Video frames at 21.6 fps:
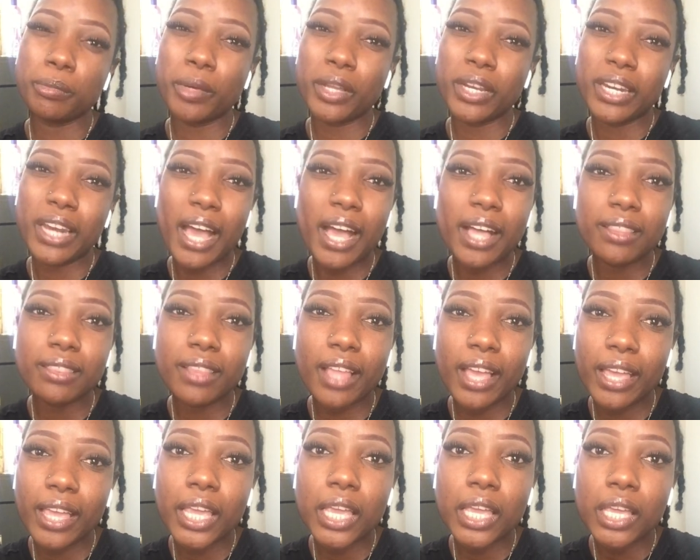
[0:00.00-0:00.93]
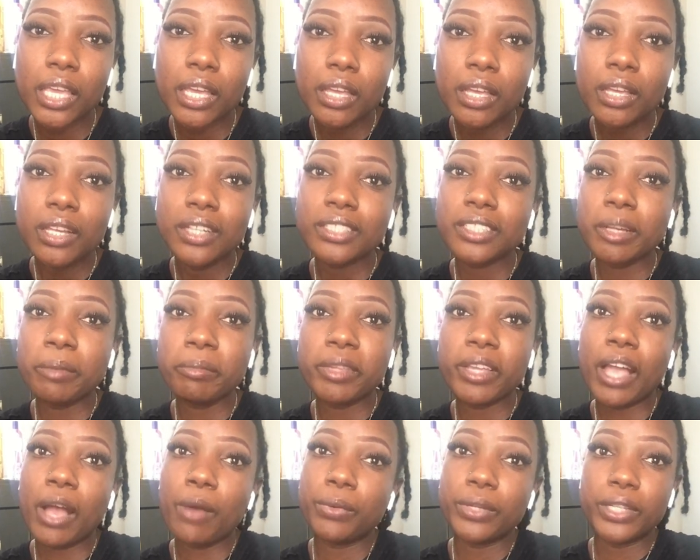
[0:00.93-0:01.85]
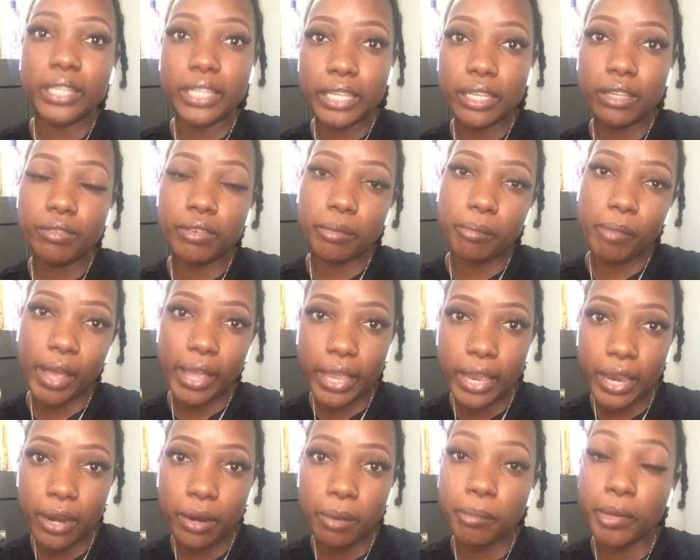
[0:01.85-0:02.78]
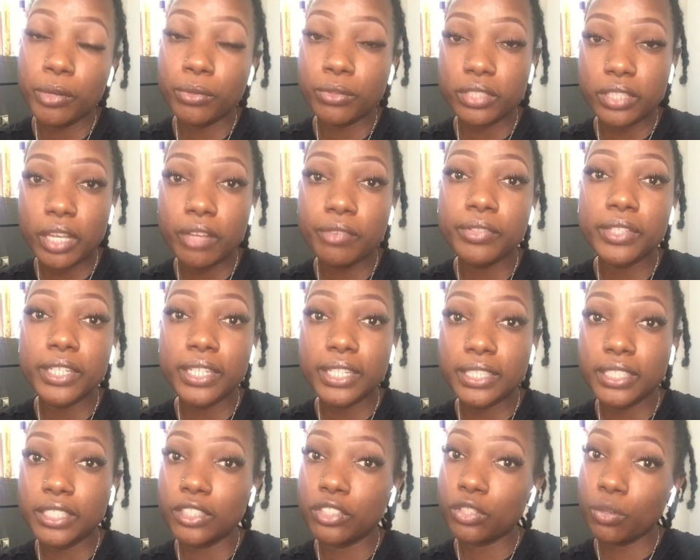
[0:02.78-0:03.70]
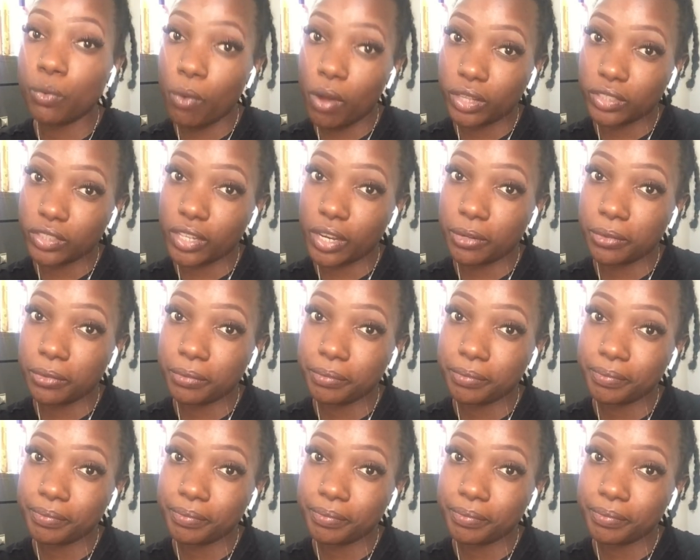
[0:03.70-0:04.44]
but not like something I would leave in my hair. But it was definitely easy to wash out.